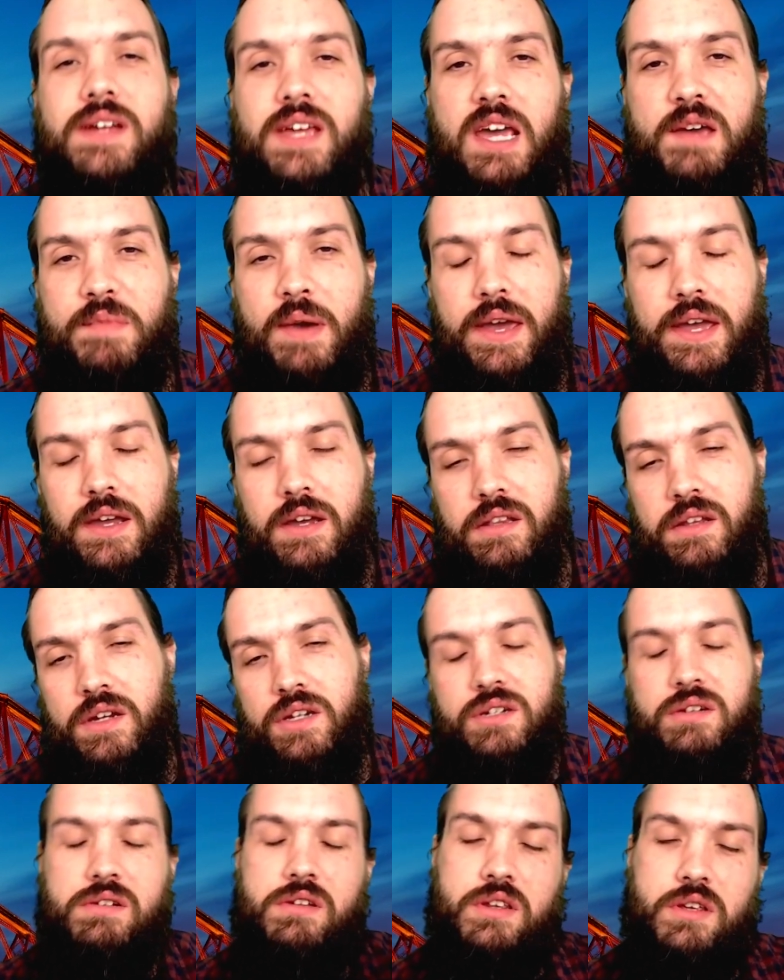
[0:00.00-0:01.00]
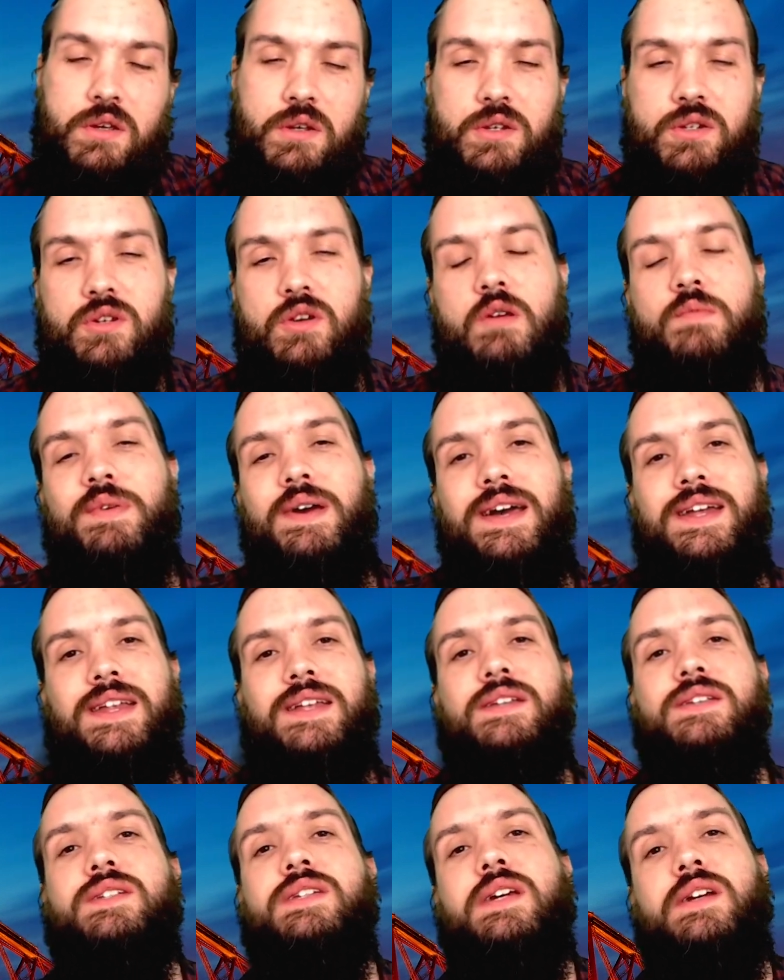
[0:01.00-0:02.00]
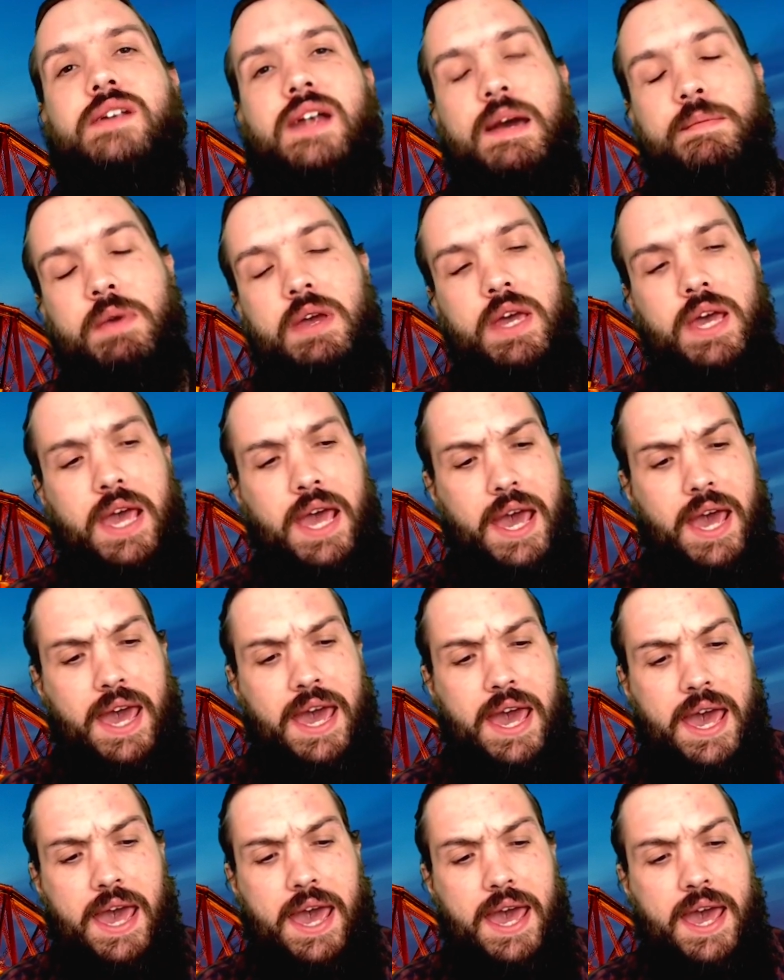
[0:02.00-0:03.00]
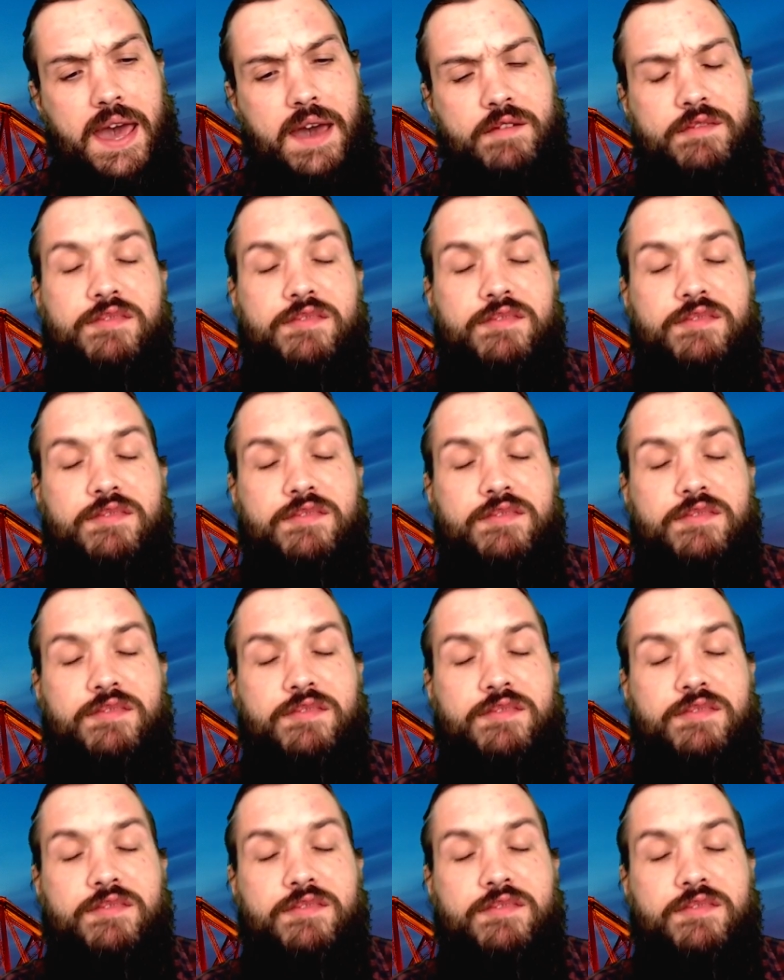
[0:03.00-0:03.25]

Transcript: Gibb English on YouTube and Instagram.